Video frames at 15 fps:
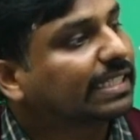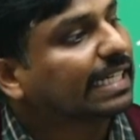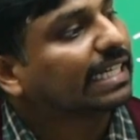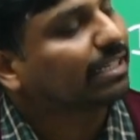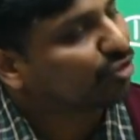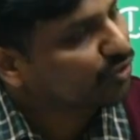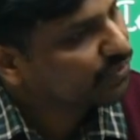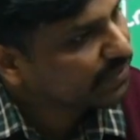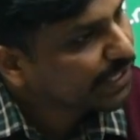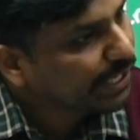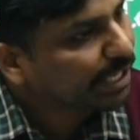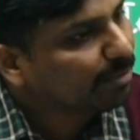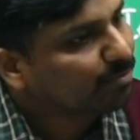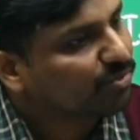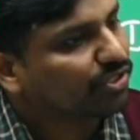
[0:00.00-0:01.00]

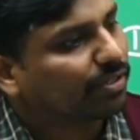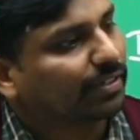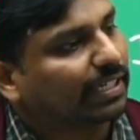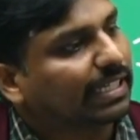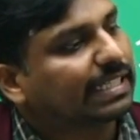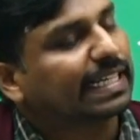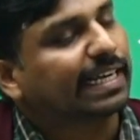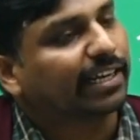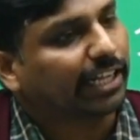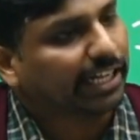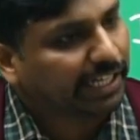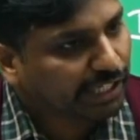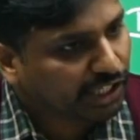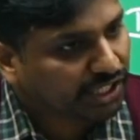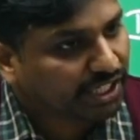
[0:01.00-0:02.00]
schemes, recent
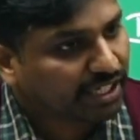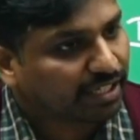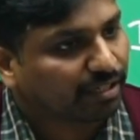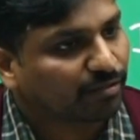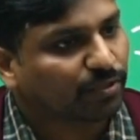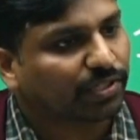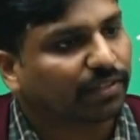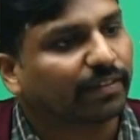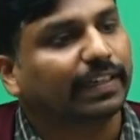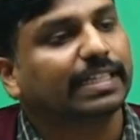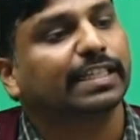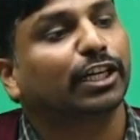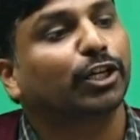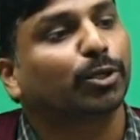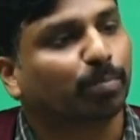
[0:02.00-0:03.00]
initiatives,
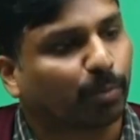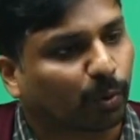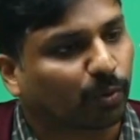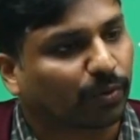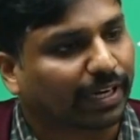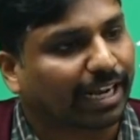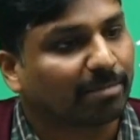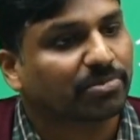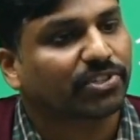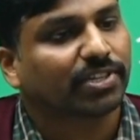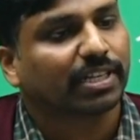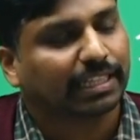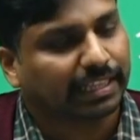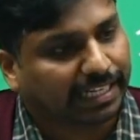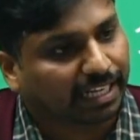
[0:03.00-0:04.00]
recent programs
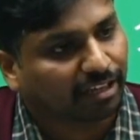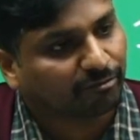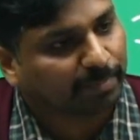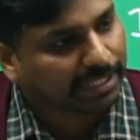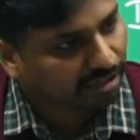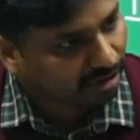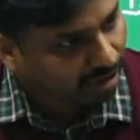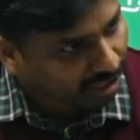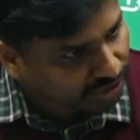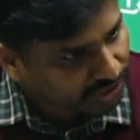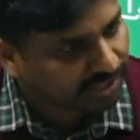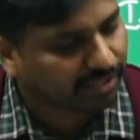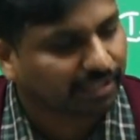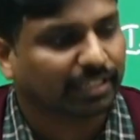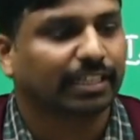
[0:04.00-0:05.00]
that have been launched
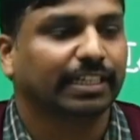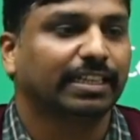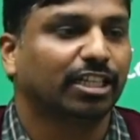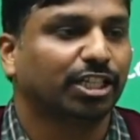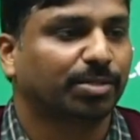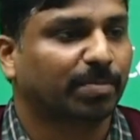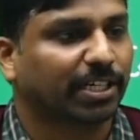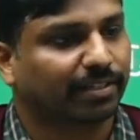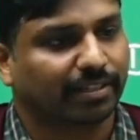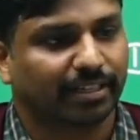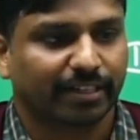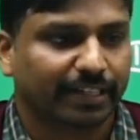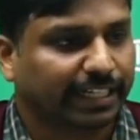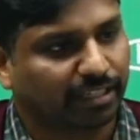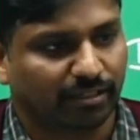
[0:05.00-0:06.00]
in this particular
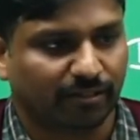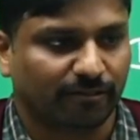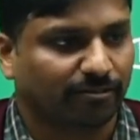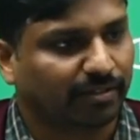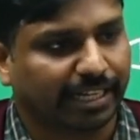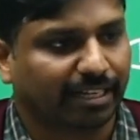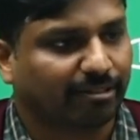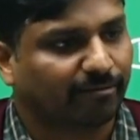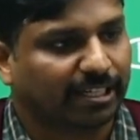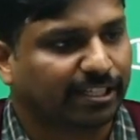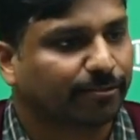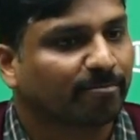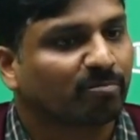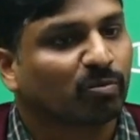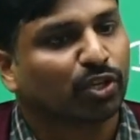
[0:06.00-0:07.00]
year likewise.
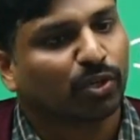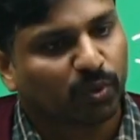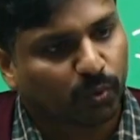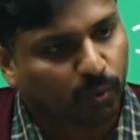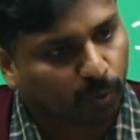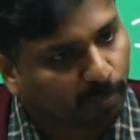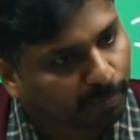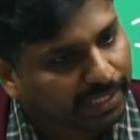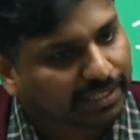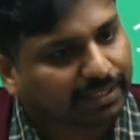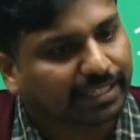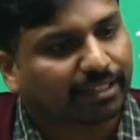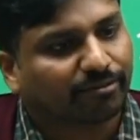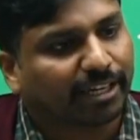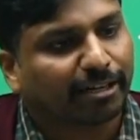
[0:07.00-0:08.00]
So pick that
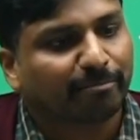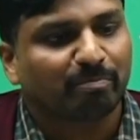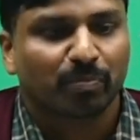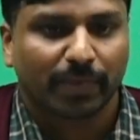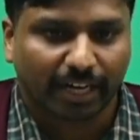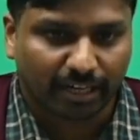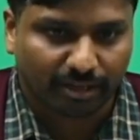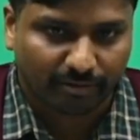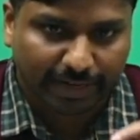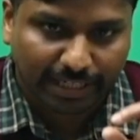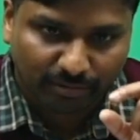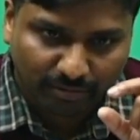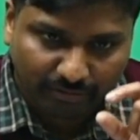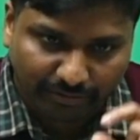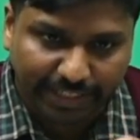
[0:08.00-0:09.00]
one and try to
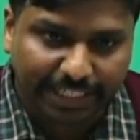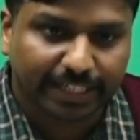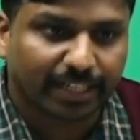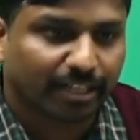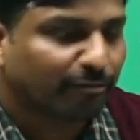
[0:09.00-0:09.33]
read